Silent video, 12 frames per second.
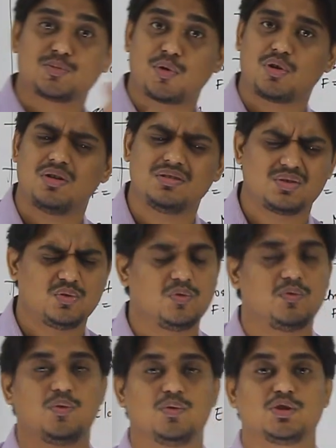protons, no
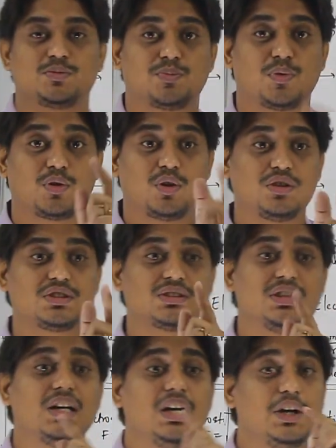force. Protons,